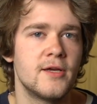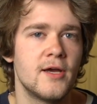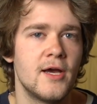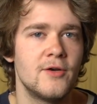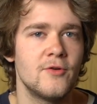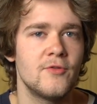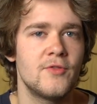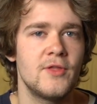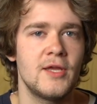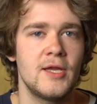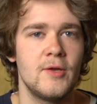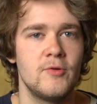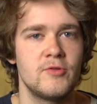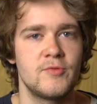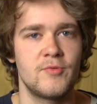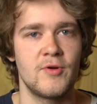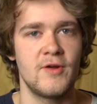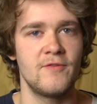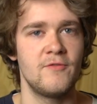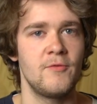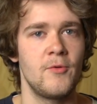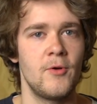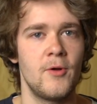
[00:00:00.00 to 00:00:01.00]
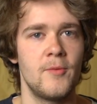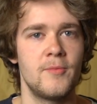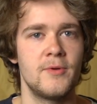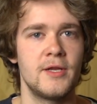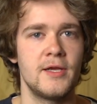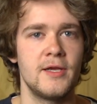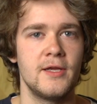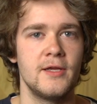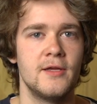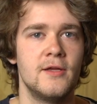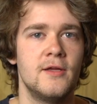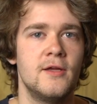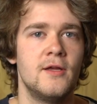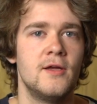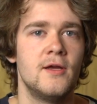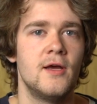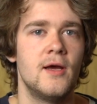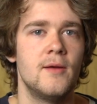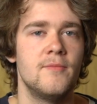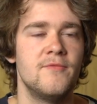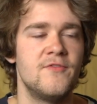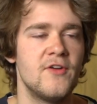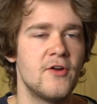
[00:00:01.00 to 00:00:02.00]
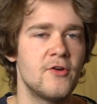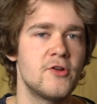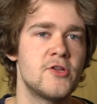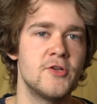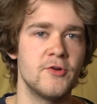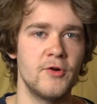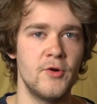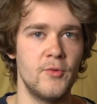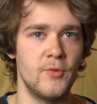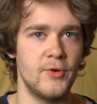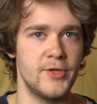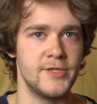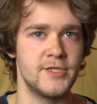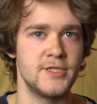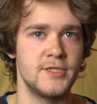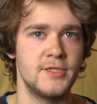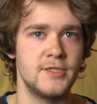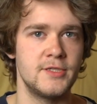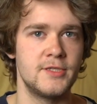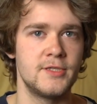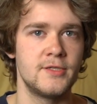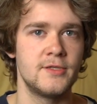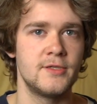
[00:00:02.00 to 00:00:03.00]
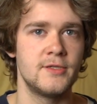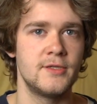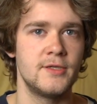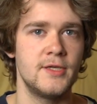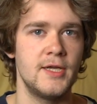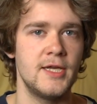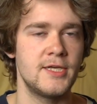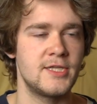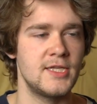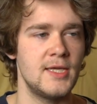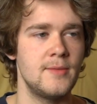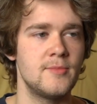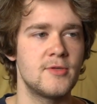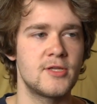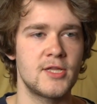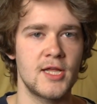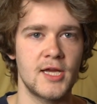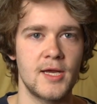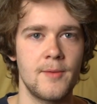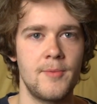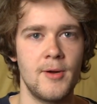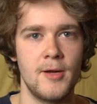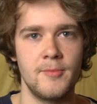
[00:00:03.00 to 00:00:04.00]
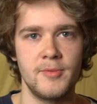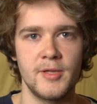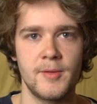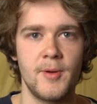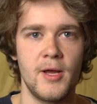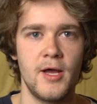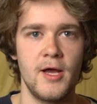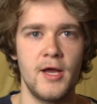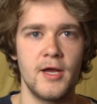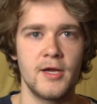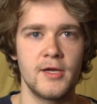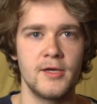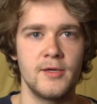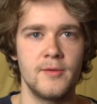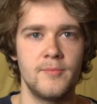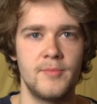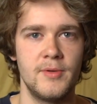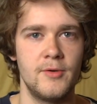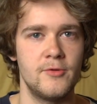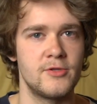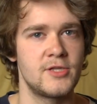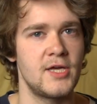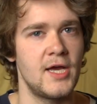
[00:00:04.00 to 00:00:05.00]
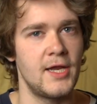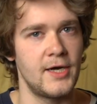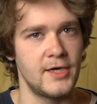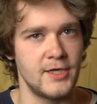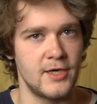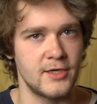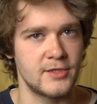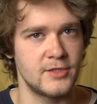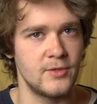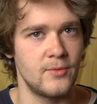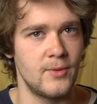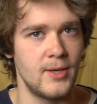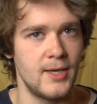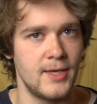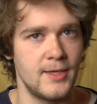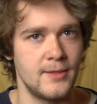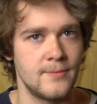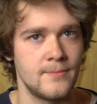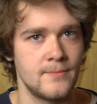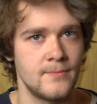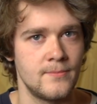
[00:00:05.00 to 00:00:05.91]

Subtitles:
I don't think it was private property. Very sure it wasn't. It seemed just like a public park, but it was kind of tucked away.